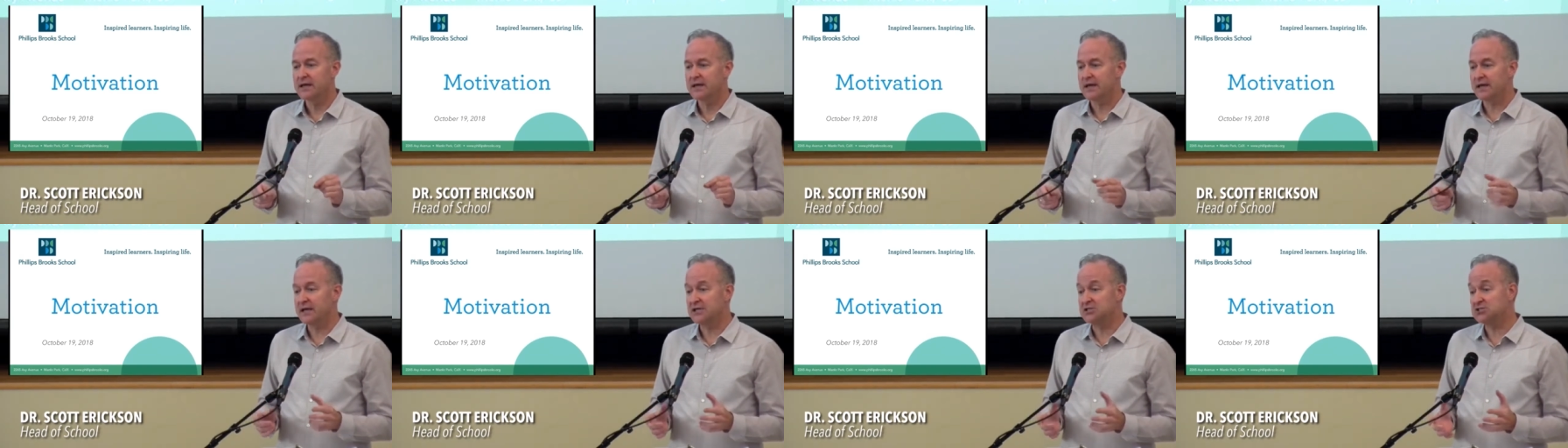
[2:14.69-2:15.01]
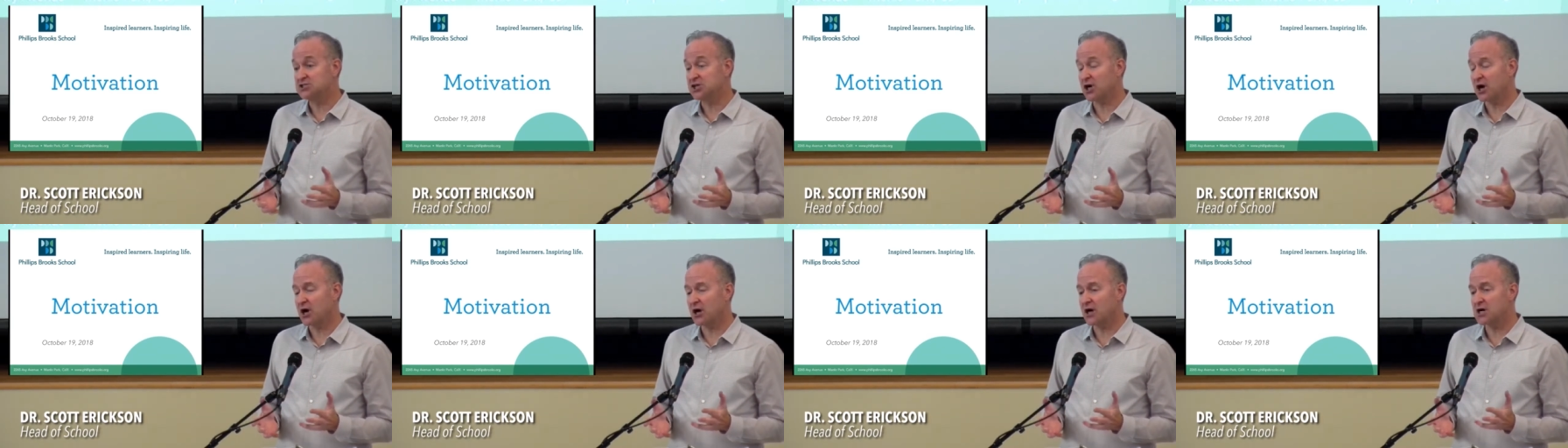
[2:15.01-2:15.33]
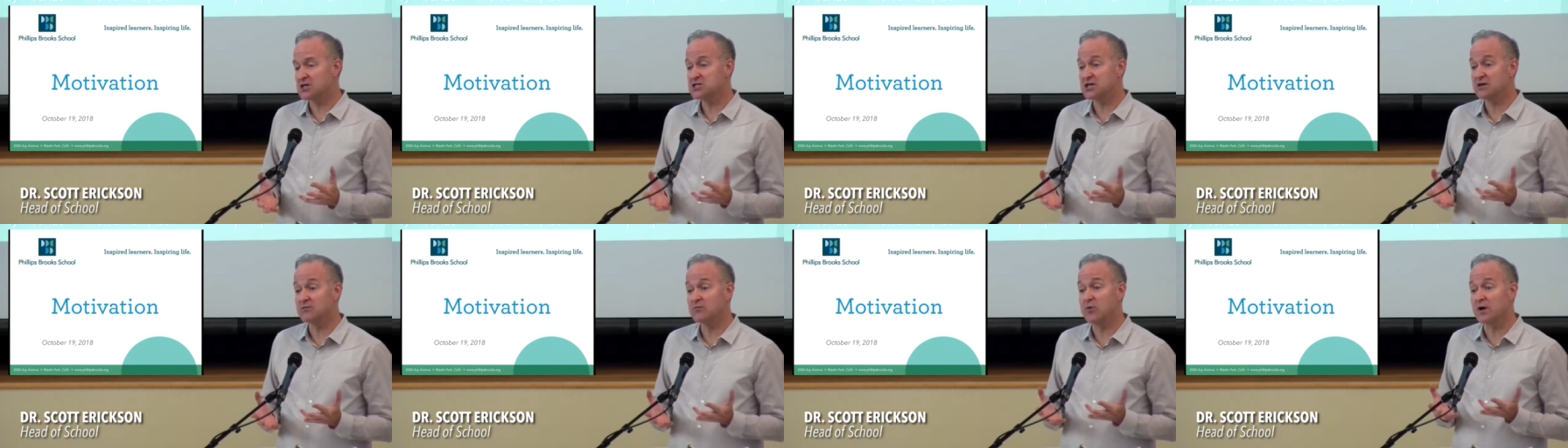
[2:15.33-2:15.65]
in
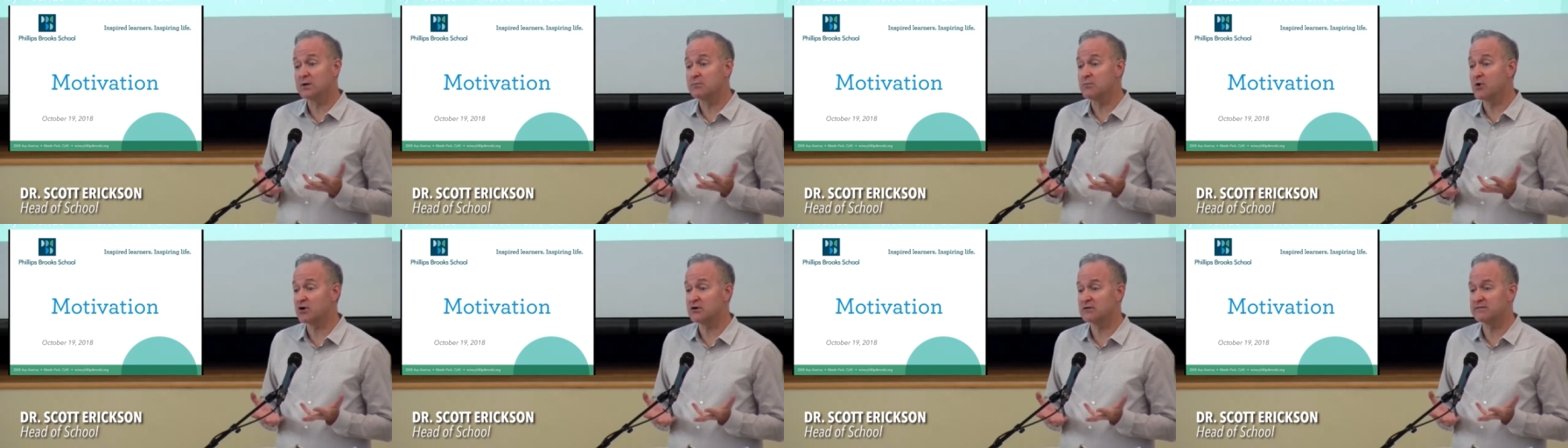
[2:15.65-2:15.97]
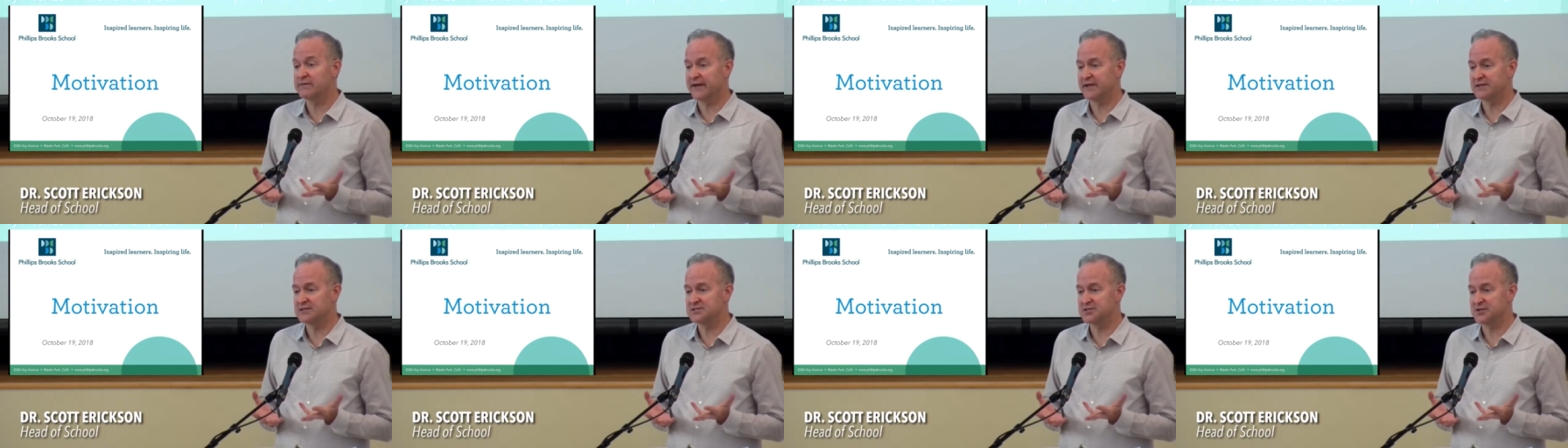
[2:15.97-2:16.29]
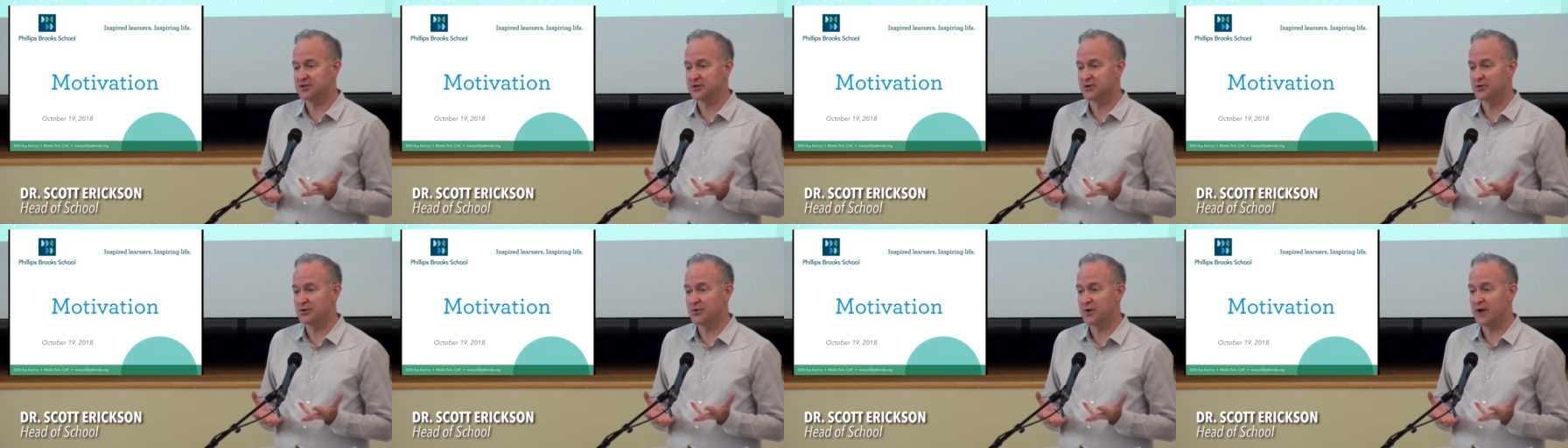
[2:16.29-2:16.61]
charge of what motivates
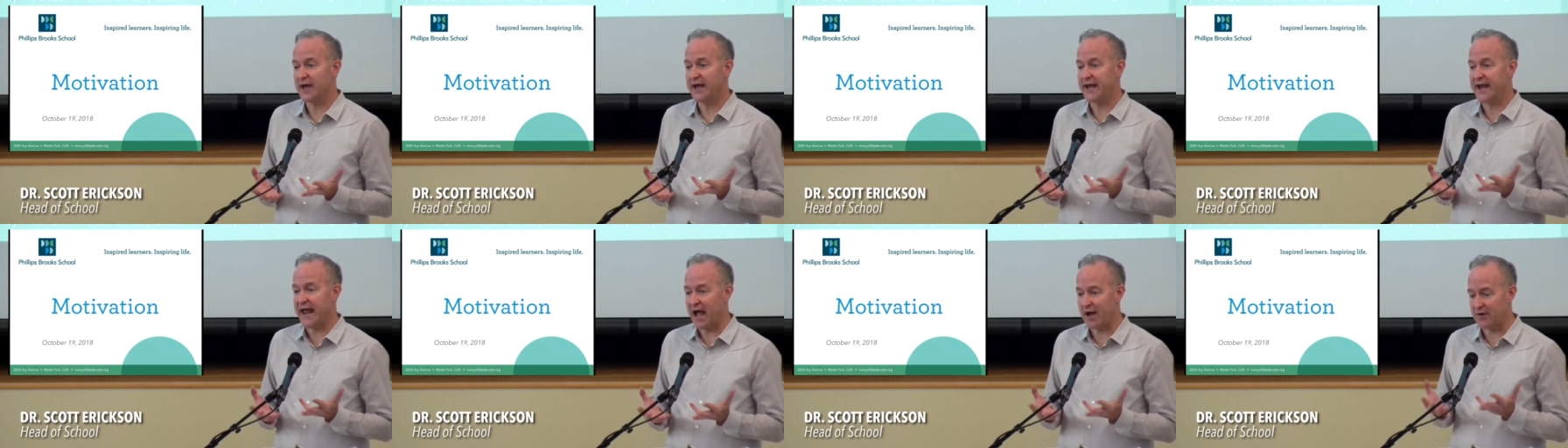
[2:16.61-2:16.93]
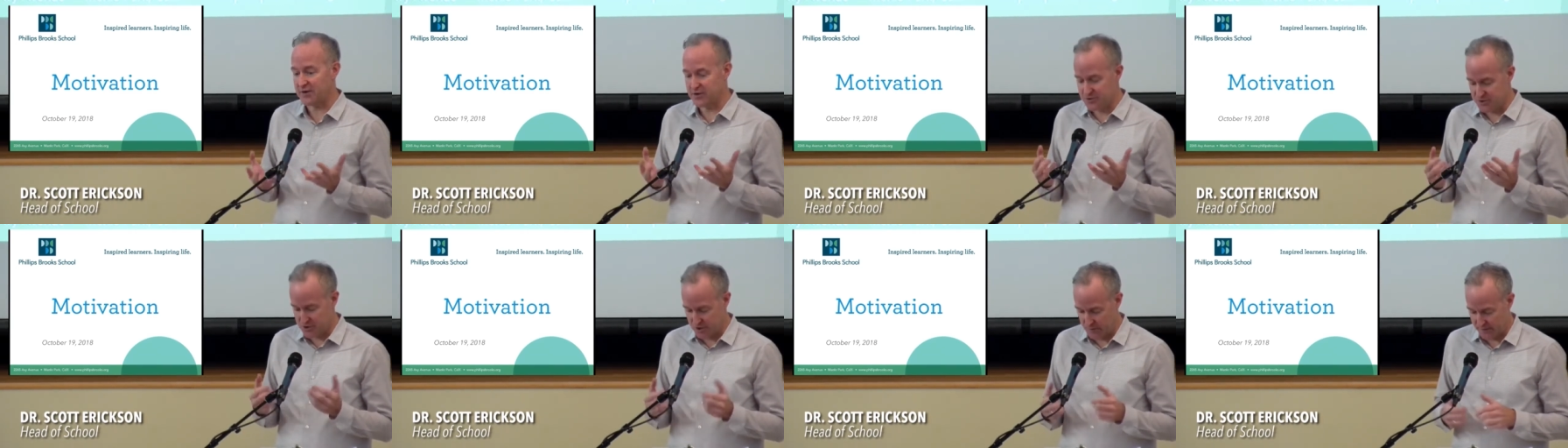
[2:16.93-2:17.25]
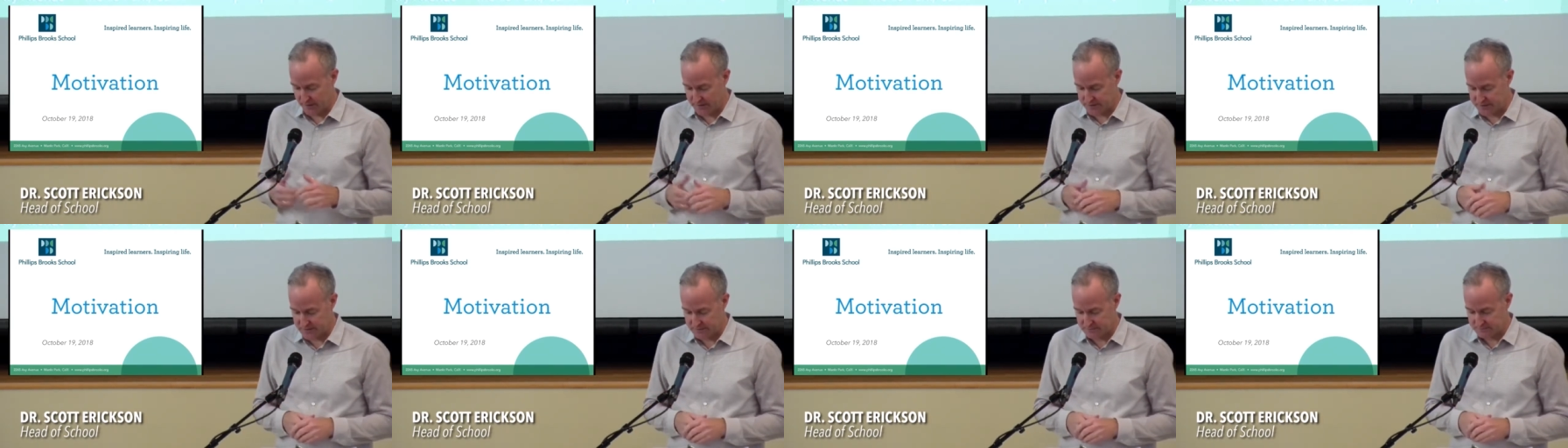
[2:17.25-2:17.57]
you and how you do
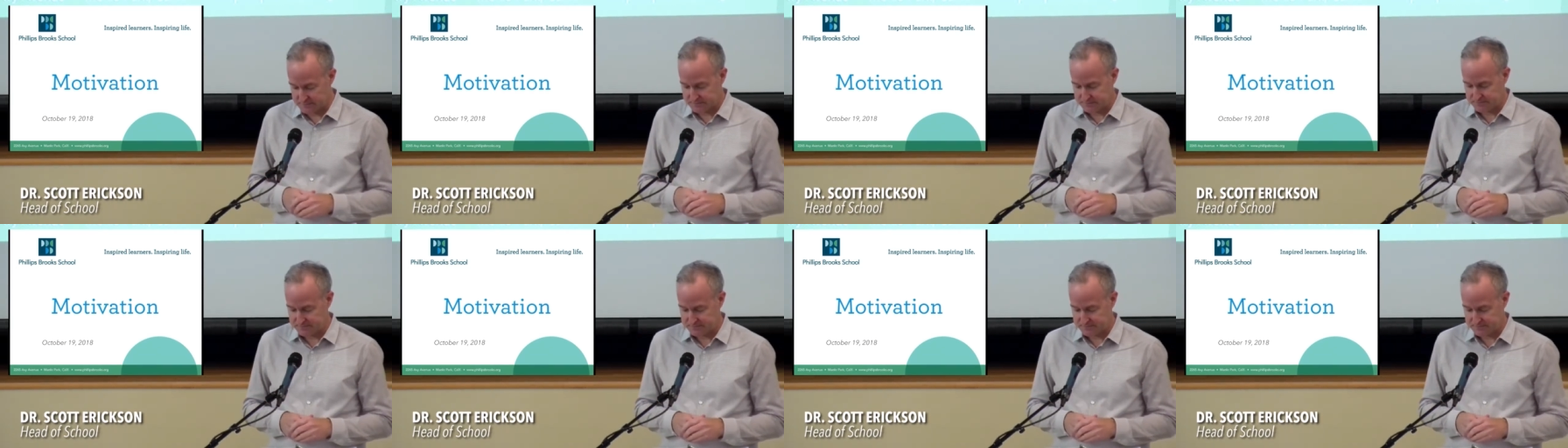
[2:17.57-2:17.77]
it.